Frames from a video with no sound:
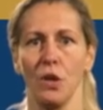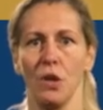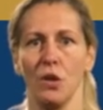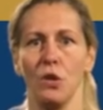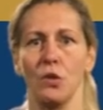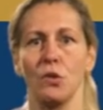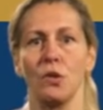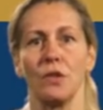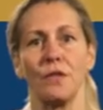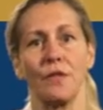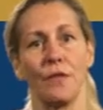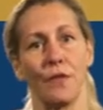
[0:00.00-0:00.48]

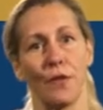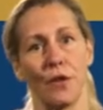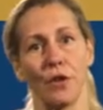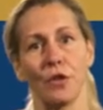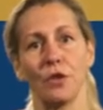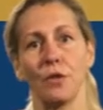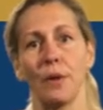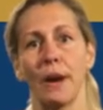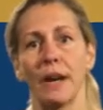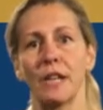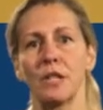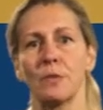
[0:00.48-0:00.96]
You could
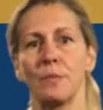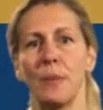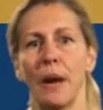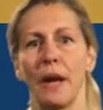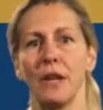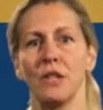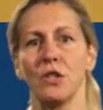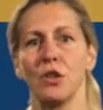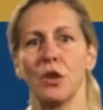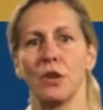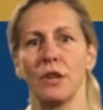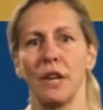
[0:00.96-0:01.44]
further
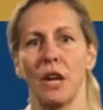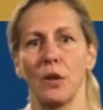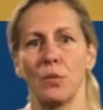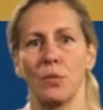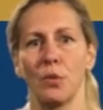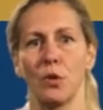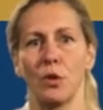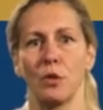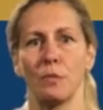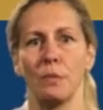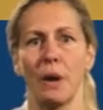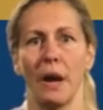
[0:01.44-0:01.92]
expand your
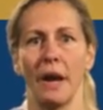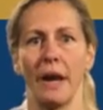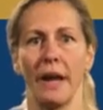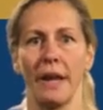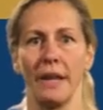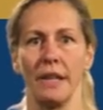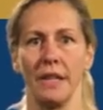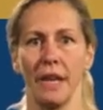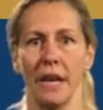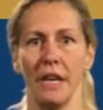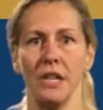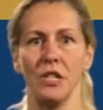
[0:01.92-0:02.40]
network by
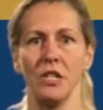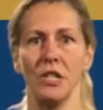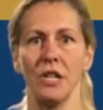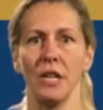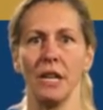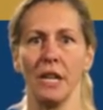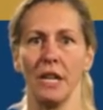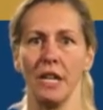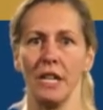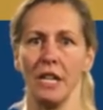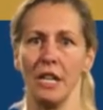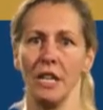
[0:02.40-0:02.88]

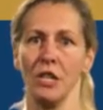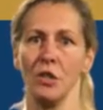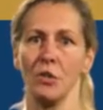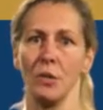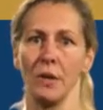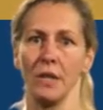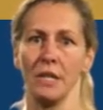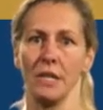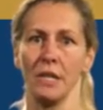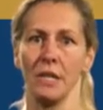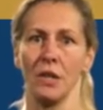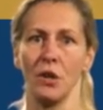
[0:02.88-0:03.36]
engaging in
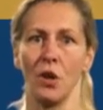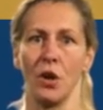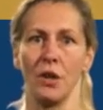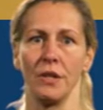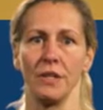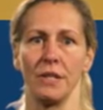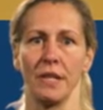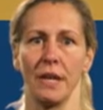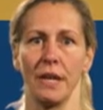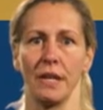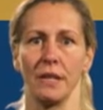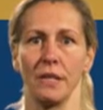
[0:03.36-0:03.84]
interesting
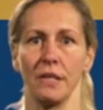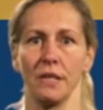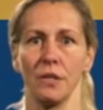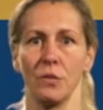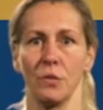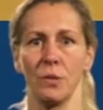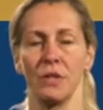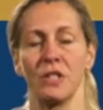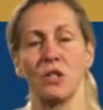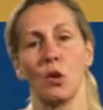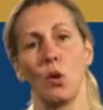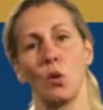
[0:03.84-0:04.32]
content,
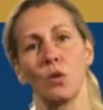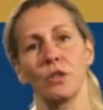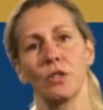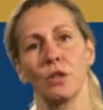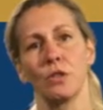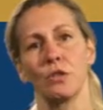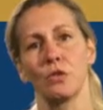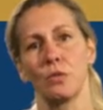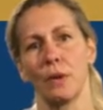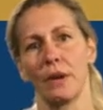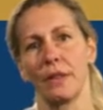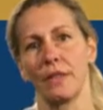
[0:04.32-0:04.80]
which also
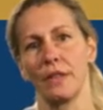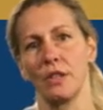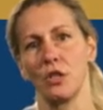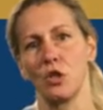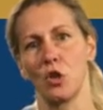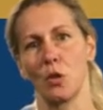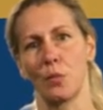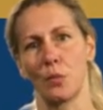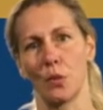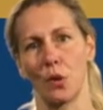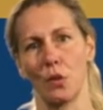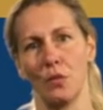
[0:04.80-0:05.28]
strengthens
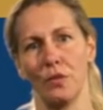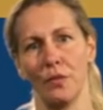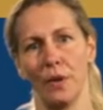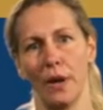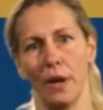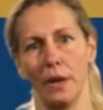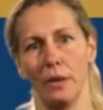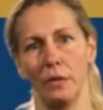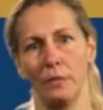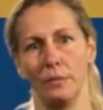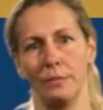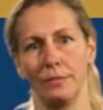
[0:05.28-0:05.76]
your
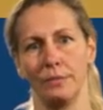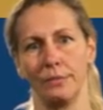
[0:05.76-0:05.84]
profile.